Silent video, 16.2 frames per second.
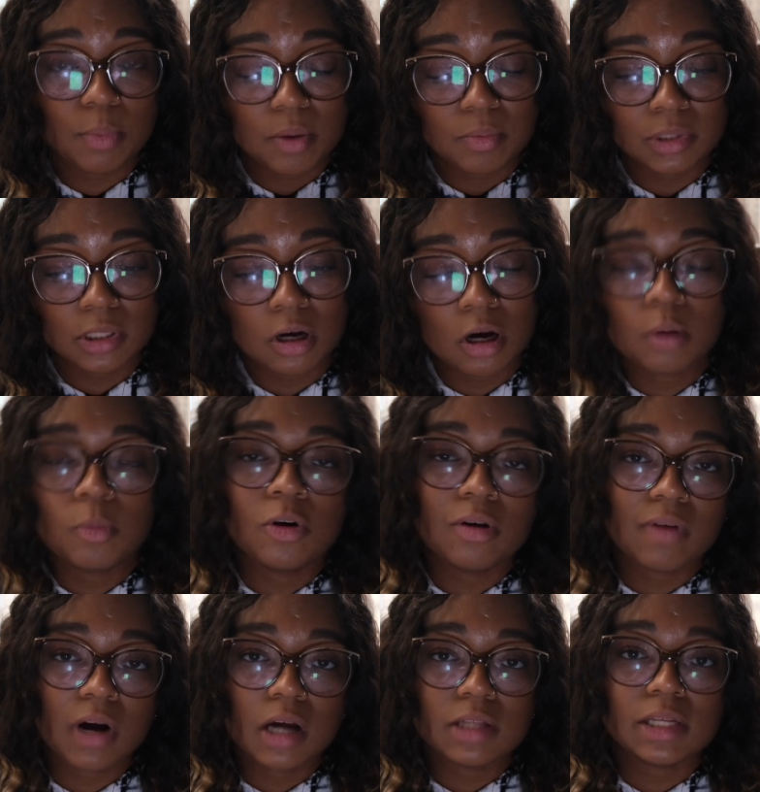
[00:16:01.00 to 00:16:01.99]
up with the
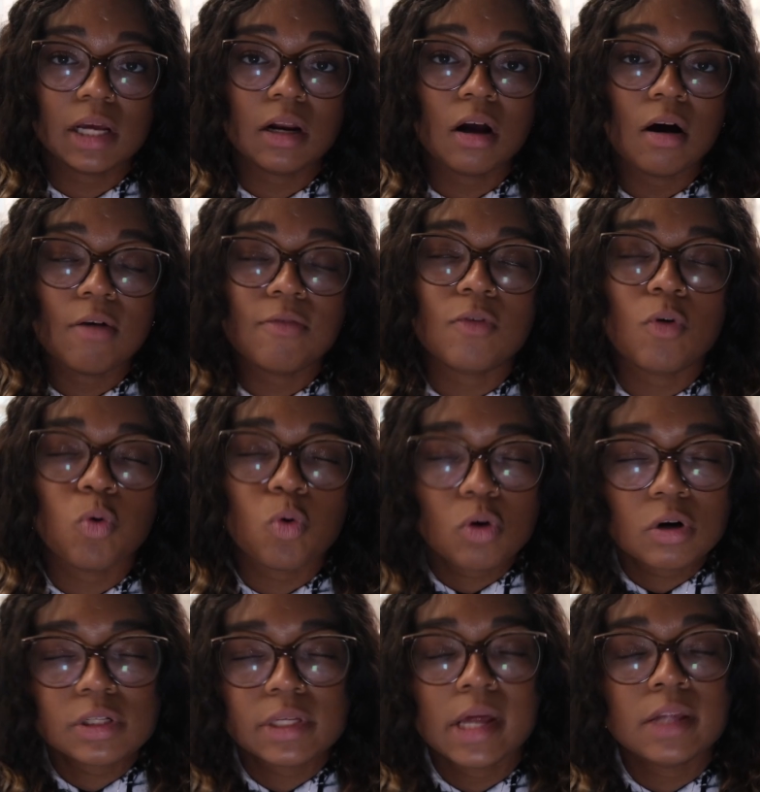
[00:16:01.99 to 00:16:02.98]
automotive content, of
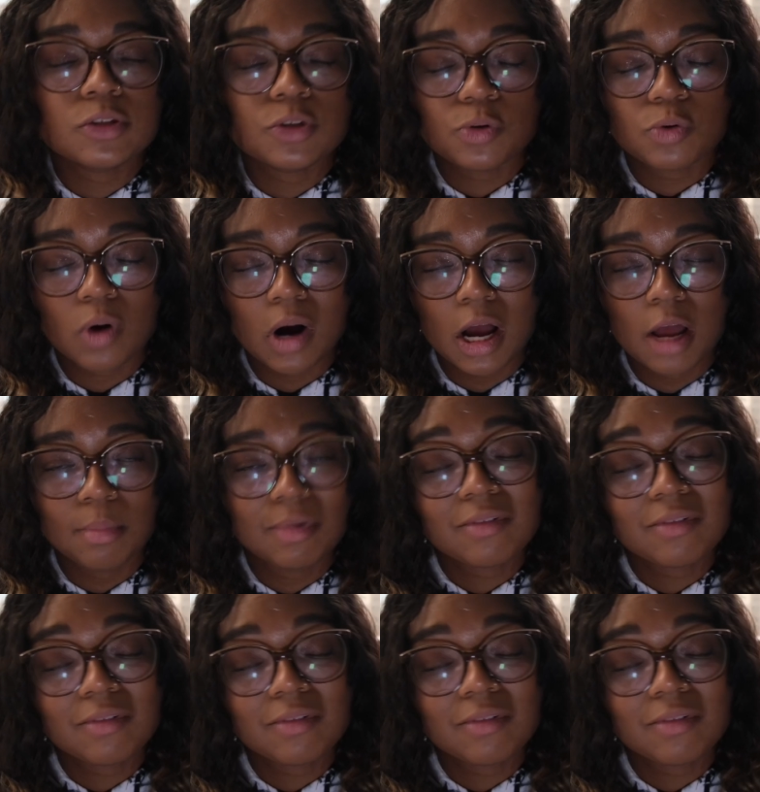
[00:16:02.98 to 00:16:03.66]
course, and so do I,